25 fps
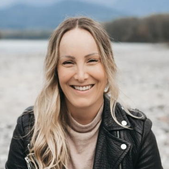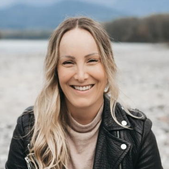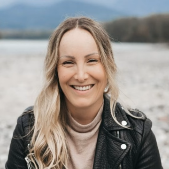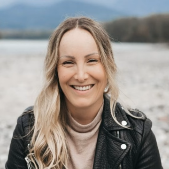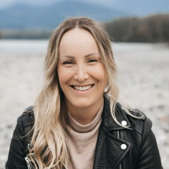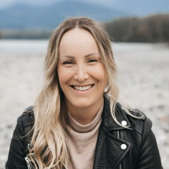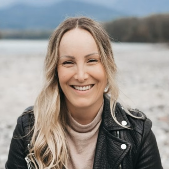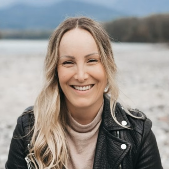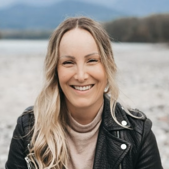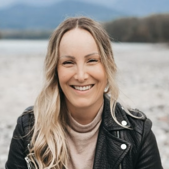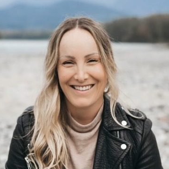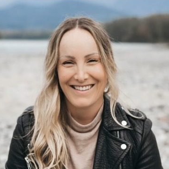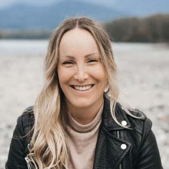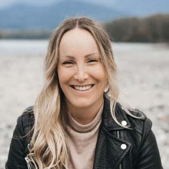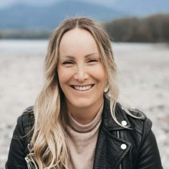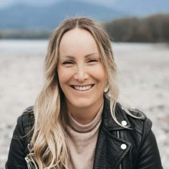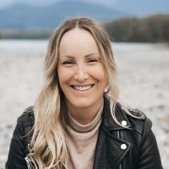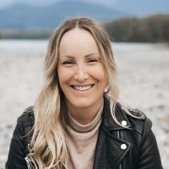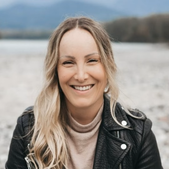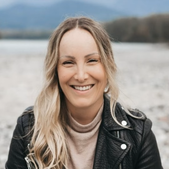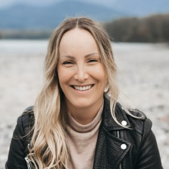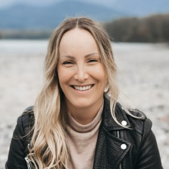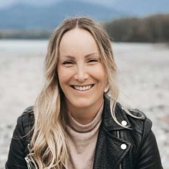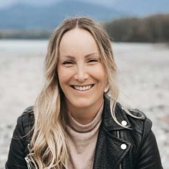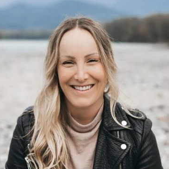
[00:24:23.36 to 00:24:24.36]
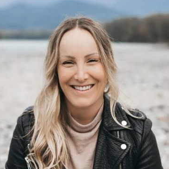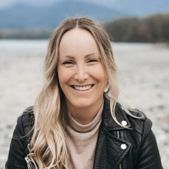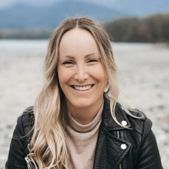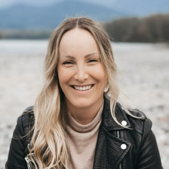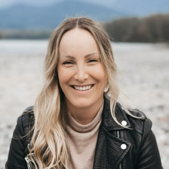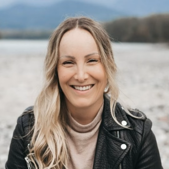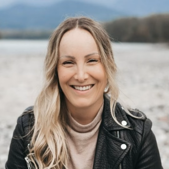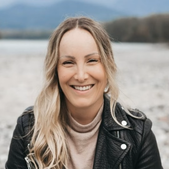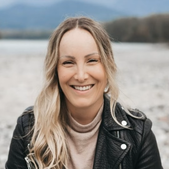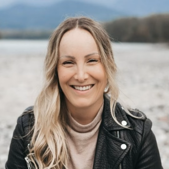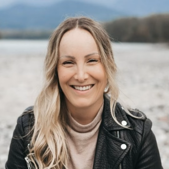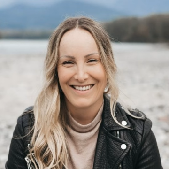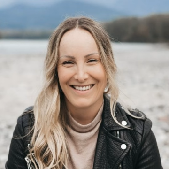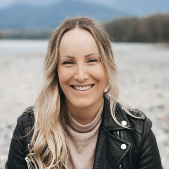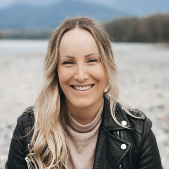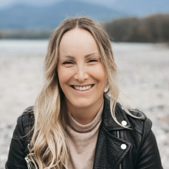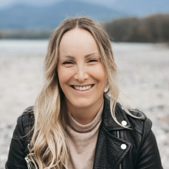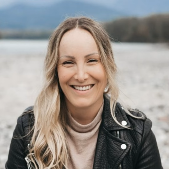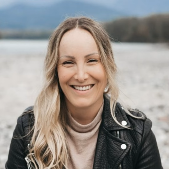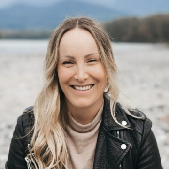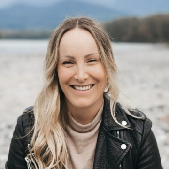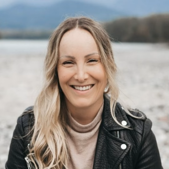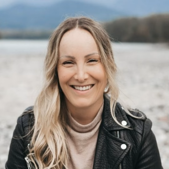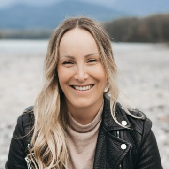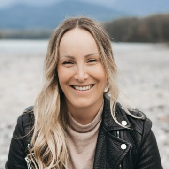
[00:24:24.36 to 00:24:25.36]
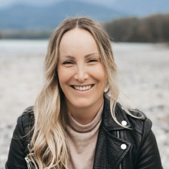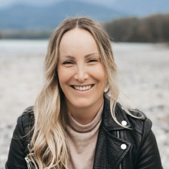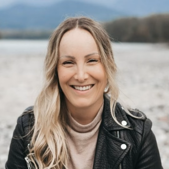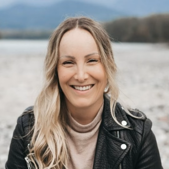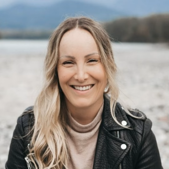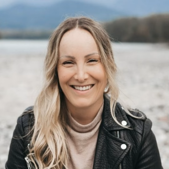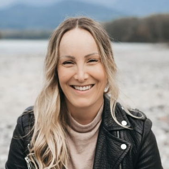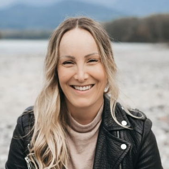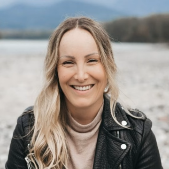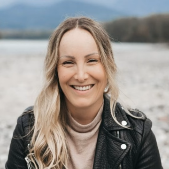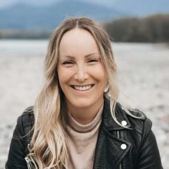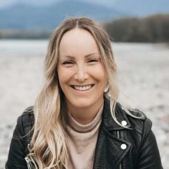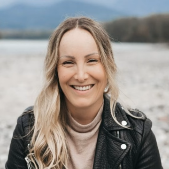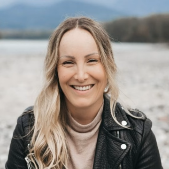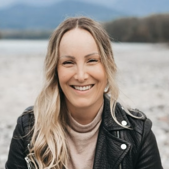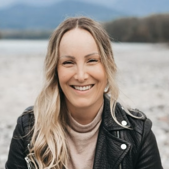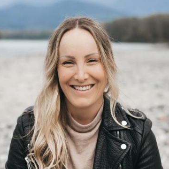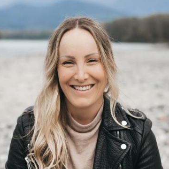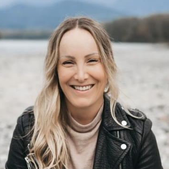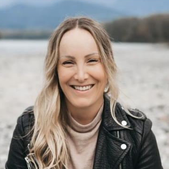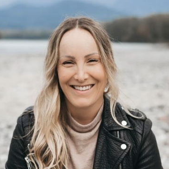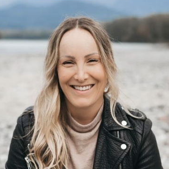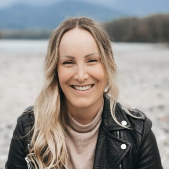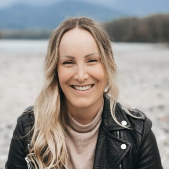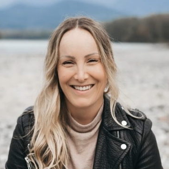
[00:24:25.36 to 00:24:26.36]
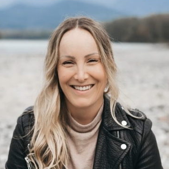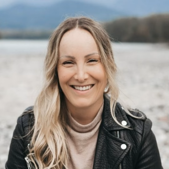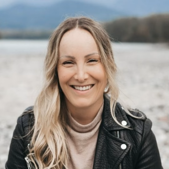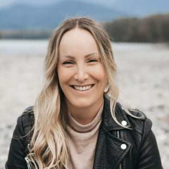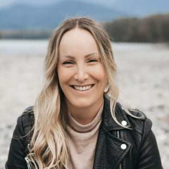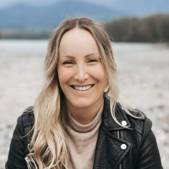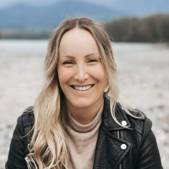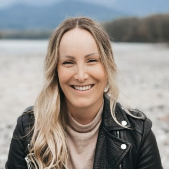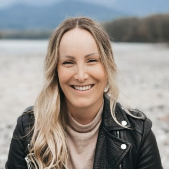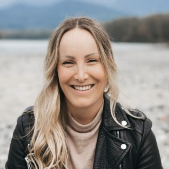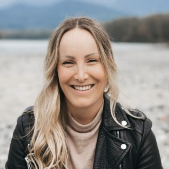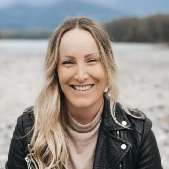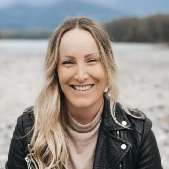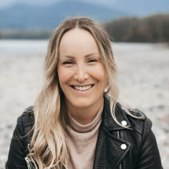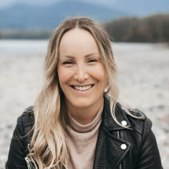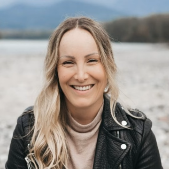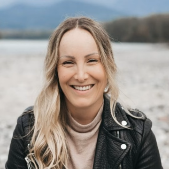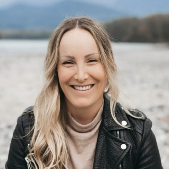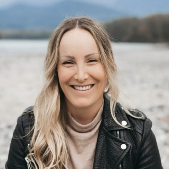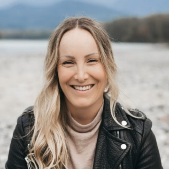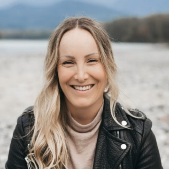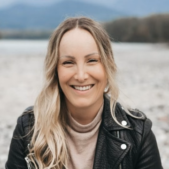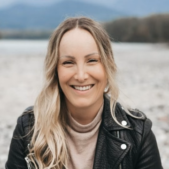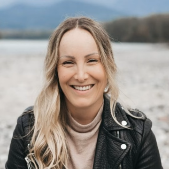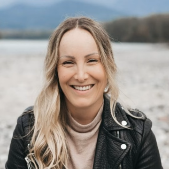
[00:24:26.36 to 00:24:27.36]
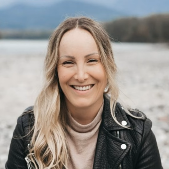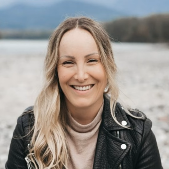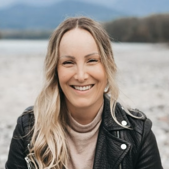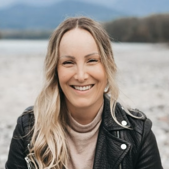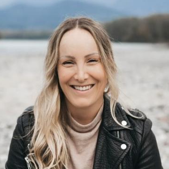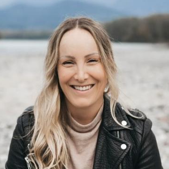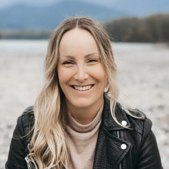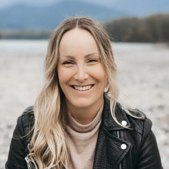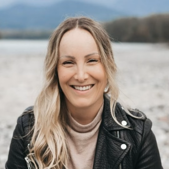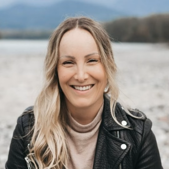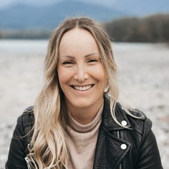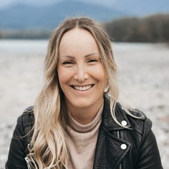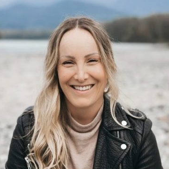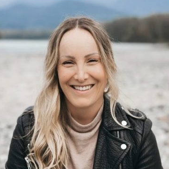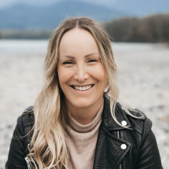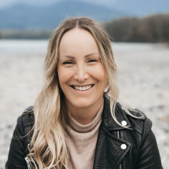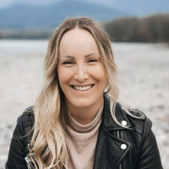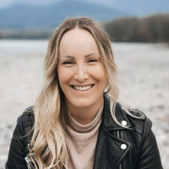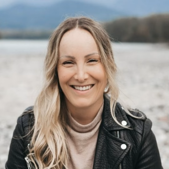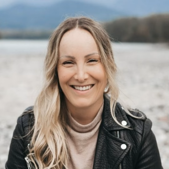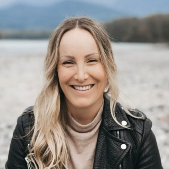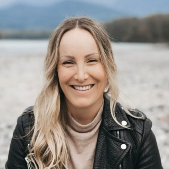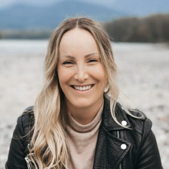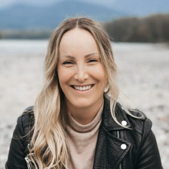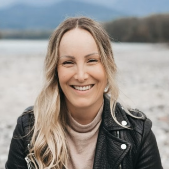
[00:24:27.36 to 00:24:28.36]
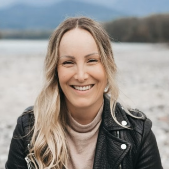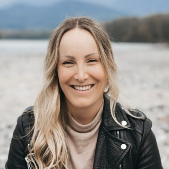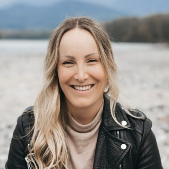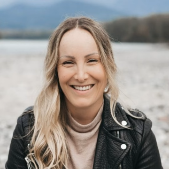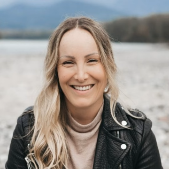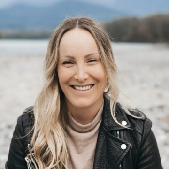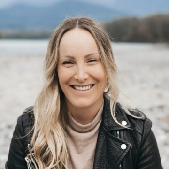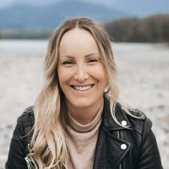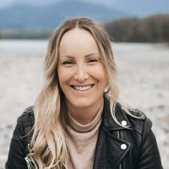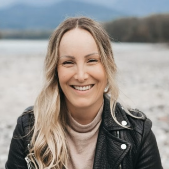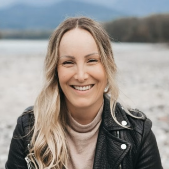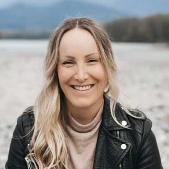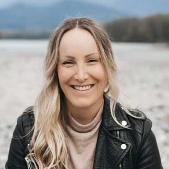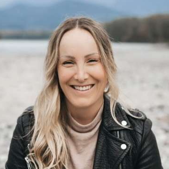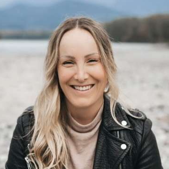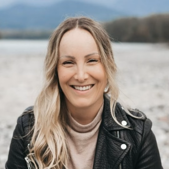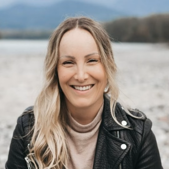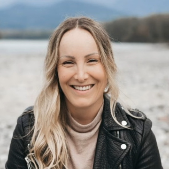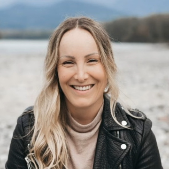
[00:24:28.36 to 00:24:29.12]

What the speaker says: This is a still picture; no speech is visible.